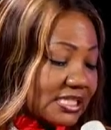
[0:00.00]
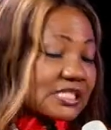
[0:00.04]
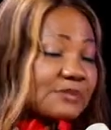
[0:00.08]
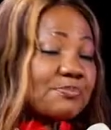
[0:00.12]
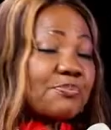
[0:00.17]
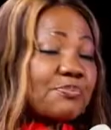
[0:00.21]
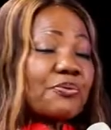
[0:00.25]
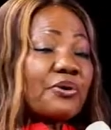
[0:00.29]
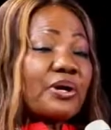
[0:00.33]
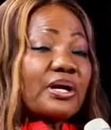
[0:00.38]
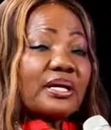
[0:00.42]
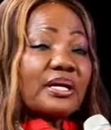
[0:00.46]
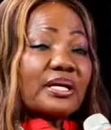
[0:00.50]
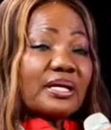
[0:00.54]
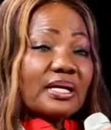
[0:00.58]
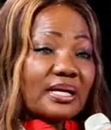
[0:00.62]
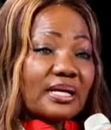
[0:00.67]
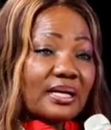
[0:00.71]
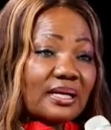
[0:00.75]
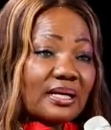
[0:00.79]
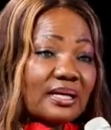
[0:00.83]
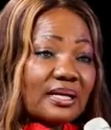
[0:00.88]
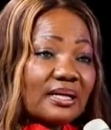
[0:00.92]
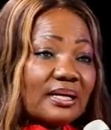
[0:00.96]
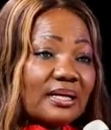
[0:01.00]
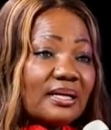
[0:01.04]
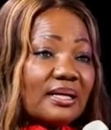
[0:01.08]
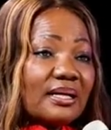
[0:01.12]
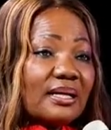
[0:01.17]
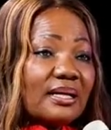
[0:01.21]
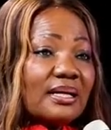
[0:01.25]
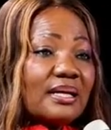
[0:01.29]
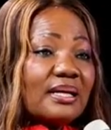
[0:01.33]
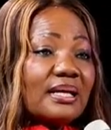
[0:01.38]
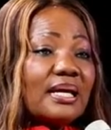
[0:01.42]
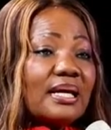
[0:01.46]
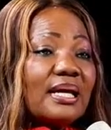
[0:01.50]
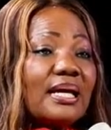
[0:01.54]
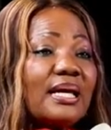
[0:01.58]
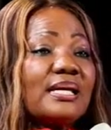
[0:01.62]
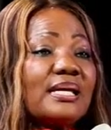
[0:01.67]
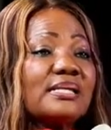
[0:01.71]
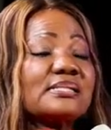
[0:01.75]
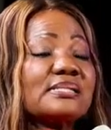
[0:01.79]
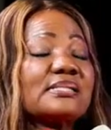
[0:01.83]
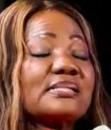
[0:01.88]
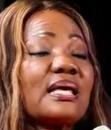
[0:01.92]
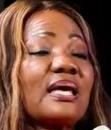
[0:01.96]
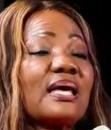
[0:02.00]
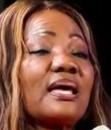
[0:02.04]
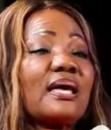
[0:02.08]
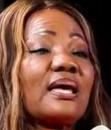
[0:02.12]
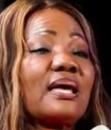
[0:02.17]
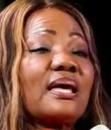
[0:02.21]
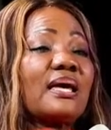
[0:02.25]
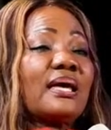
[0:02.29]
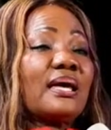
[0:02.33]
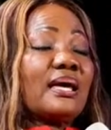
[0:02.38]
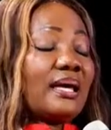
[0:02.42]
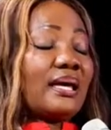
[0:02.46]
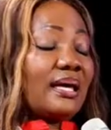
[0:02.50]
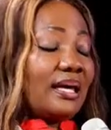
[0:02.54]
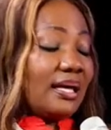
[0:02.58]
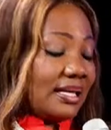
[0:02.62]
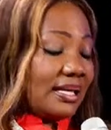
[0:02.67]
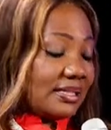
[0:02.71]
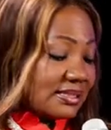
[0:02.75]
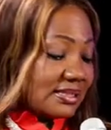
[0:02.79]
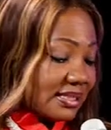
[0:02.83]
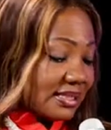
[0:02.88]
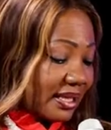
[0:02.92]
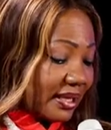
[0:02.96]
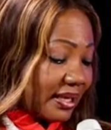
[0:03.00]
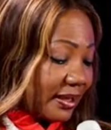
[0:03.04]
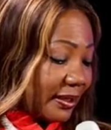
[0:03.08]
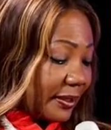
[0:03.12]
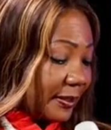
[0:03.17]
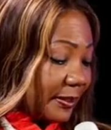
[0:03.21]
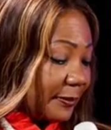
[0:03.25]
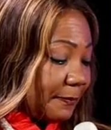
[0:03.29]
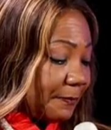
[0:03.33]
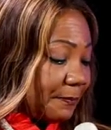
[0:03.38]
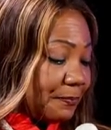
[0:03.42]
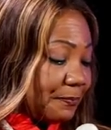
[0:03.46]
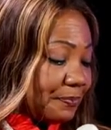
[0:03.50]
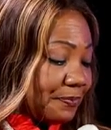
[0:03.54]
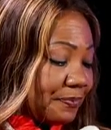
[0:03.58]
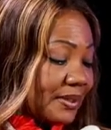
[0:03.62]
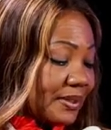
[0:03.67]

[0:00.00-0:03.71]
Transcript: Spring is the, is the